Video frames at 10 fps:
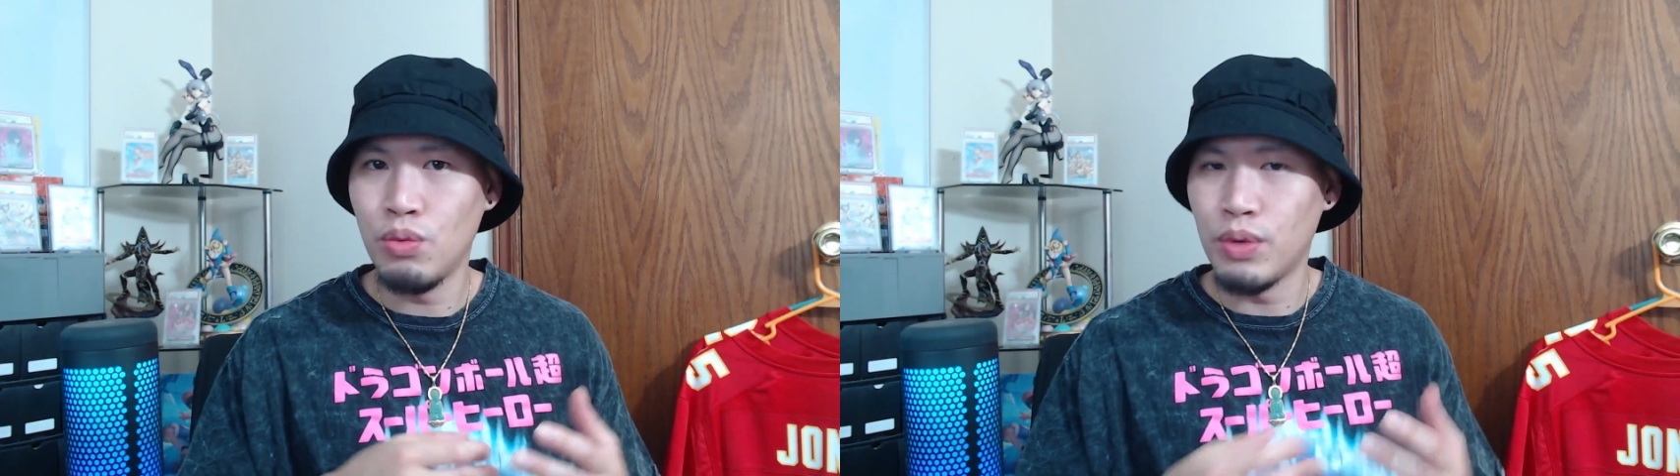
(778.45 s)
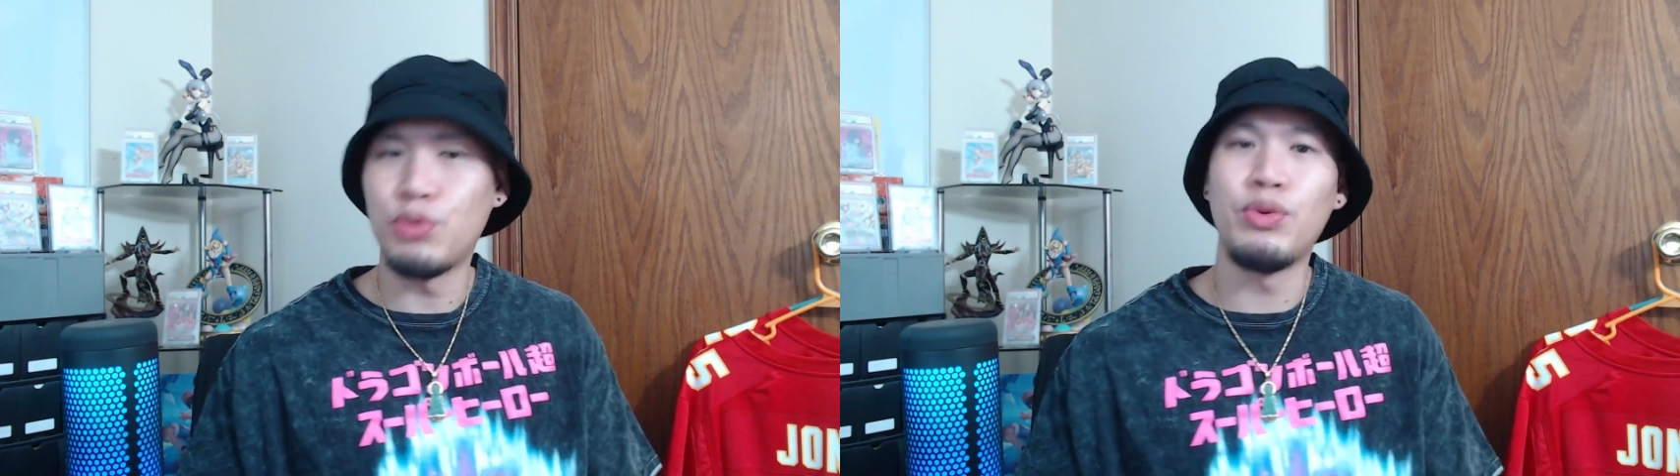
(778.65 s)

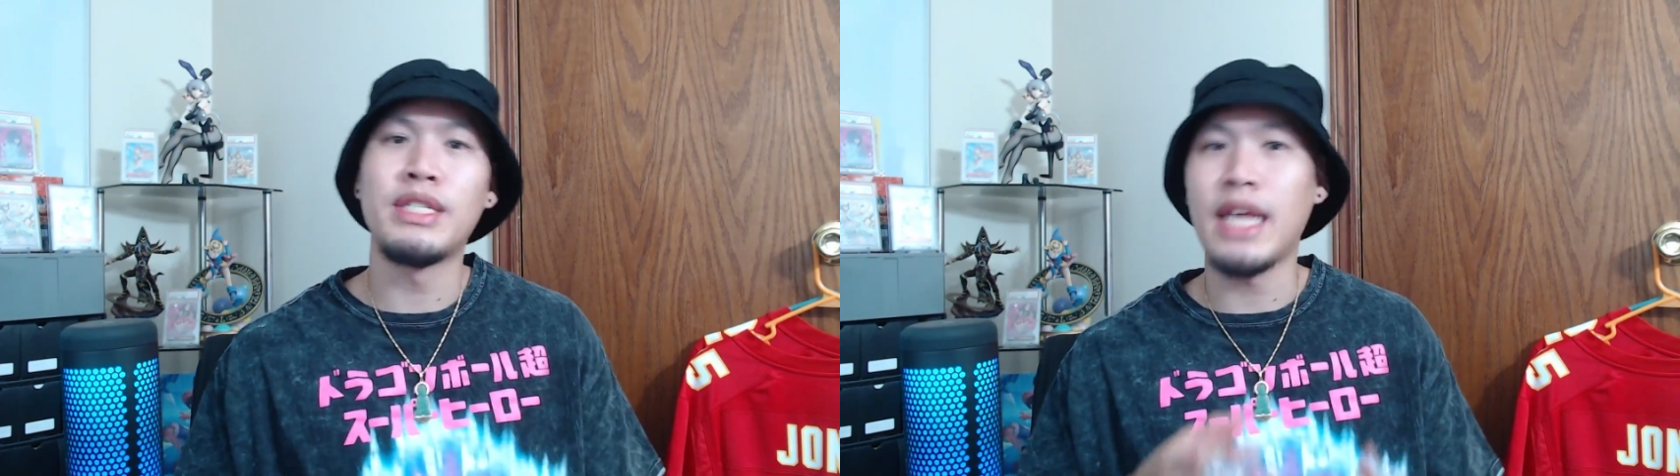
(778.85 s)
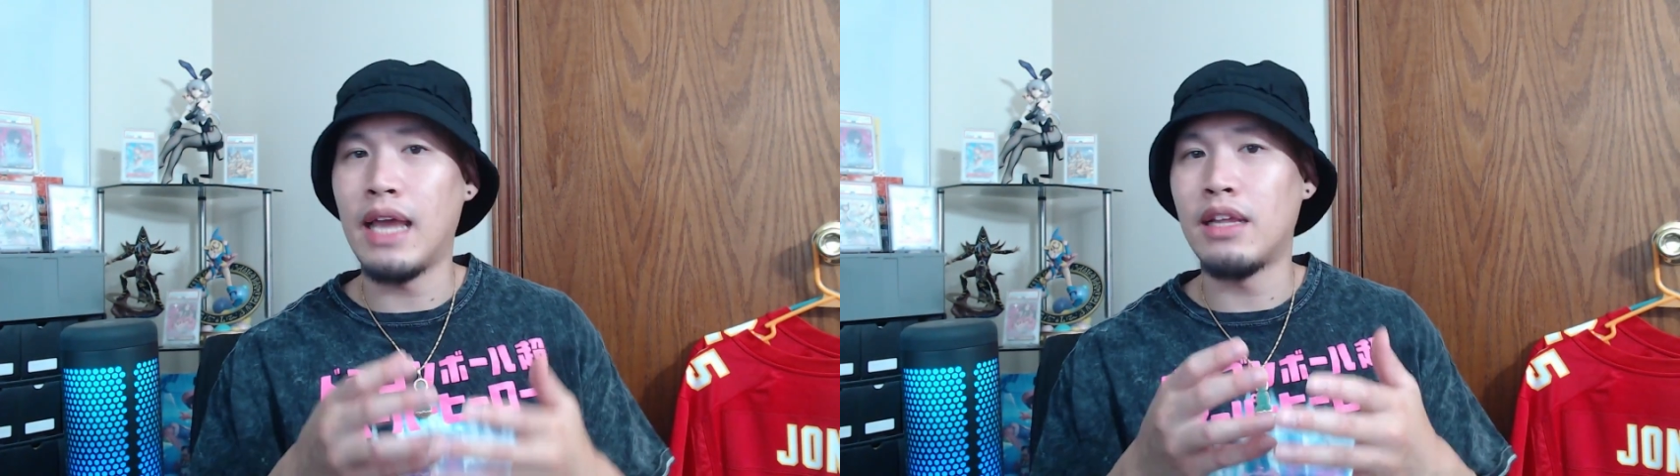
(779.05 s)
which
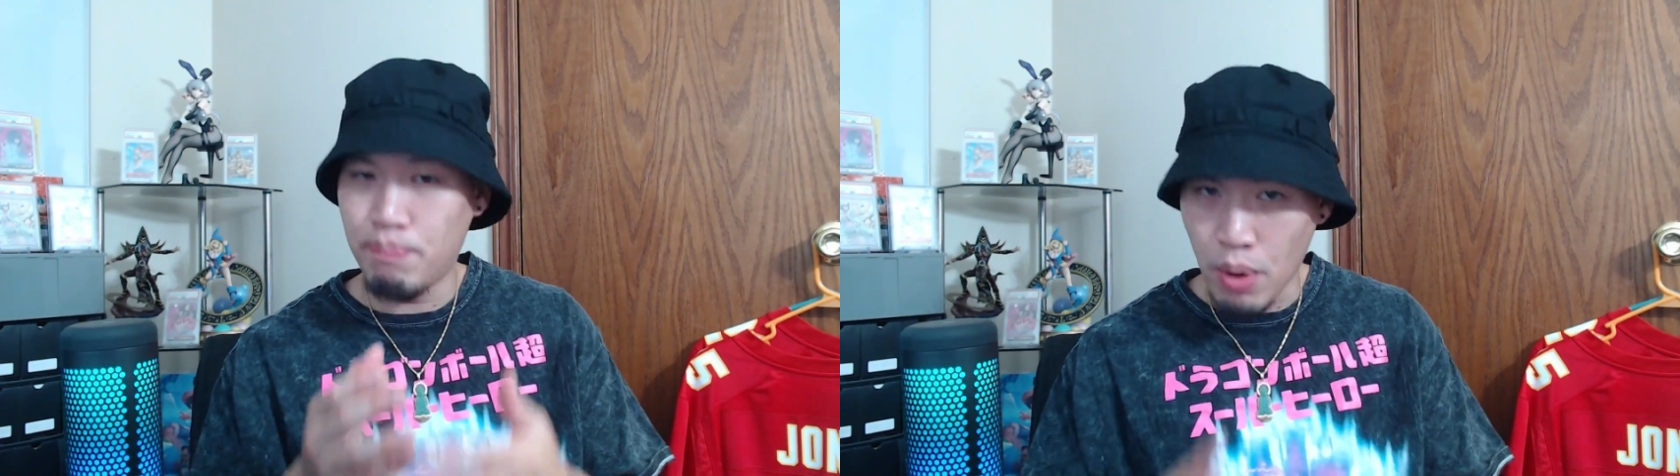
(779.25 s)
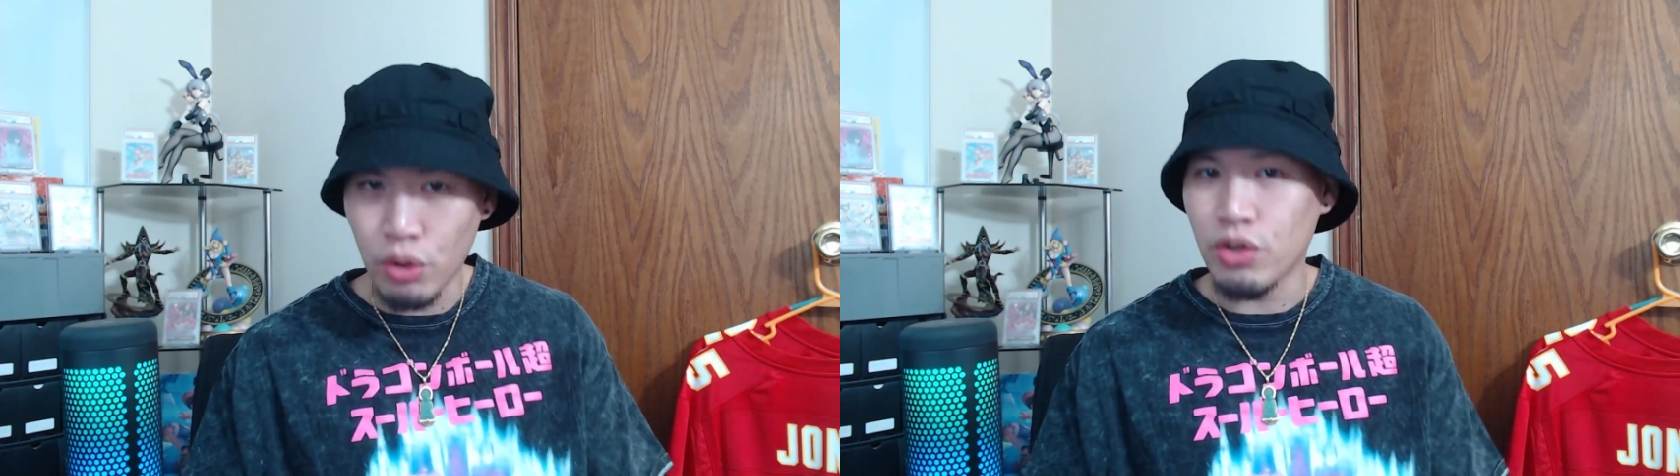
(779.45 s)
was a
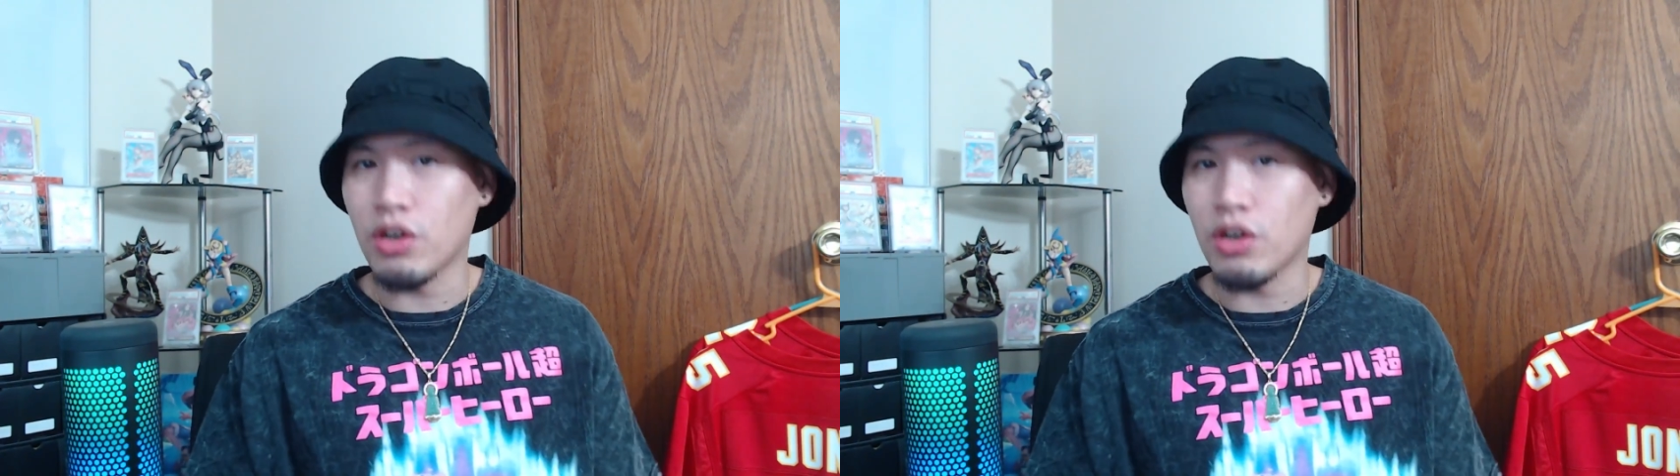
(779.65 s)
polar